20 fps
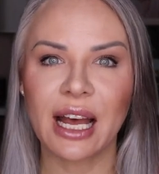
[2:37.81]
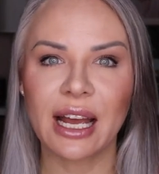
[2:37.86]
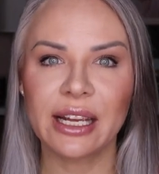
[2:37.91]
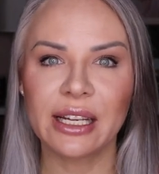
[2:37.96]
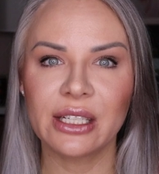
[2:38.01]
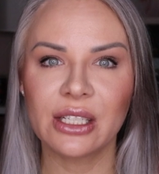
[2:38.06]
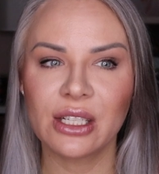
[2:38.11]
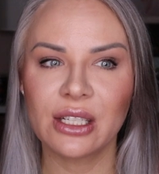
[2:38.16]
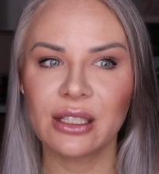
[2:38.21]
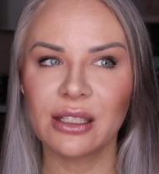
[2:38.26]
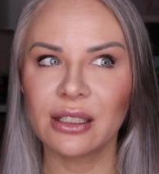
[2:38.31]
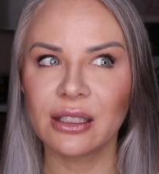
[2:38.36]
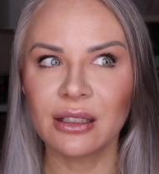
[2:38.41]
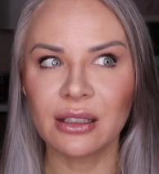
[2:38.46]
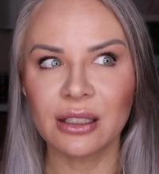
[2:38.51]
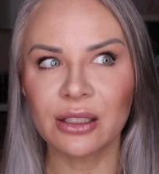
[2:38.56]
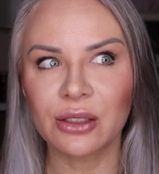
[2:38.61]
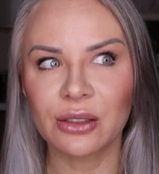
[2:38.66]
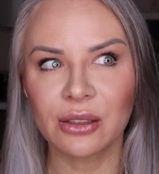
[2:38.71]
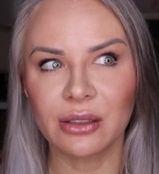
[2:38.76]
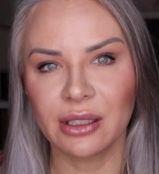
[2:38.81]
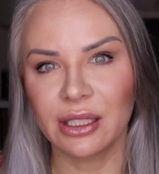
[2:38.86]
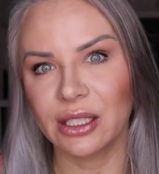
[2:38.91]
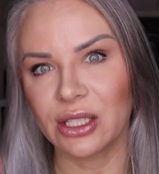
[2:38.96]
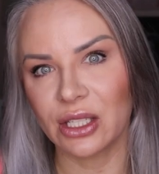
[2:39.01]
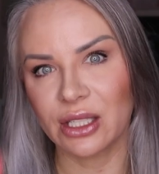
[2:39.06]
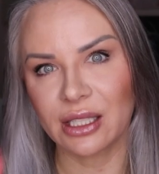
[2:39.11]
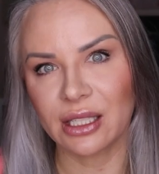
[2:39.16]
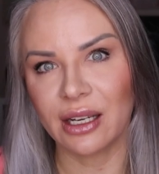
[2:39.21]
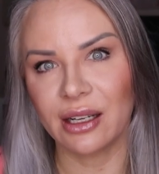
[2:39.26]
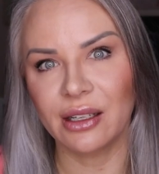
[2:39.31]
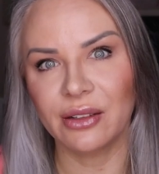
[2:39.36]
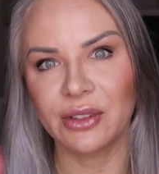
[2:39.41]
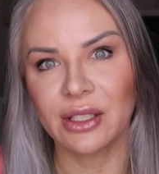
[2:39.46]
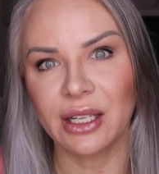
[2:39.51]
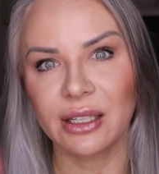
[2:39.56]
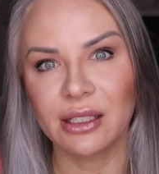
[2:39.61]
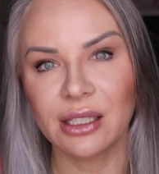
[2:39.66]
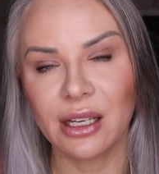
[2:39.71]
I literally just kind of tend